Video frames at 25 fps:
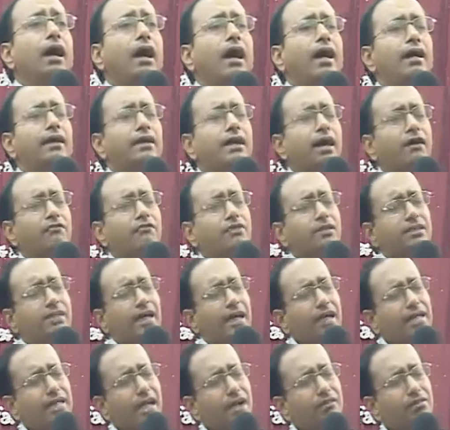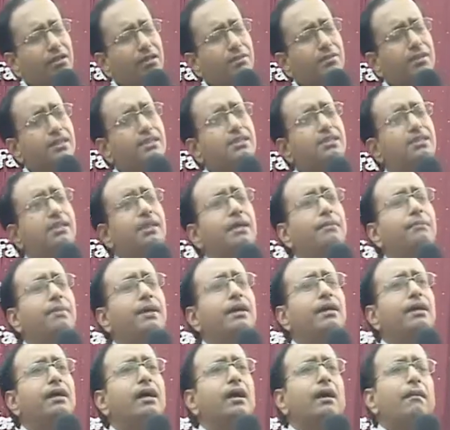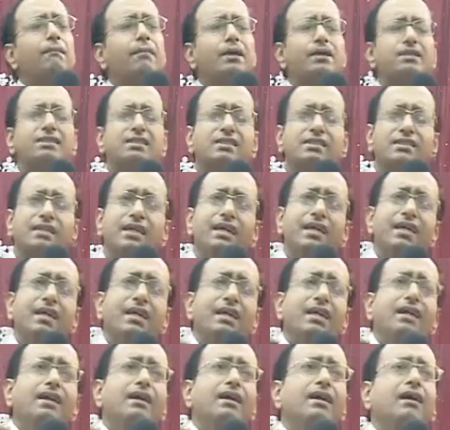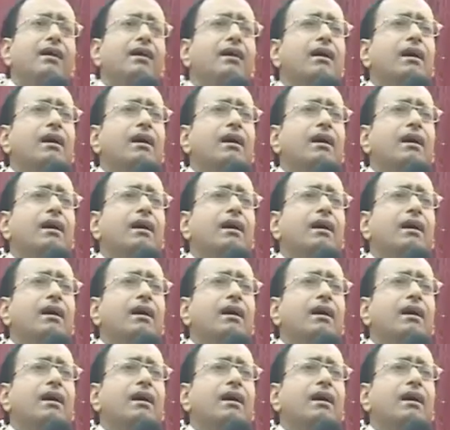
and after that I will be sleeping, but still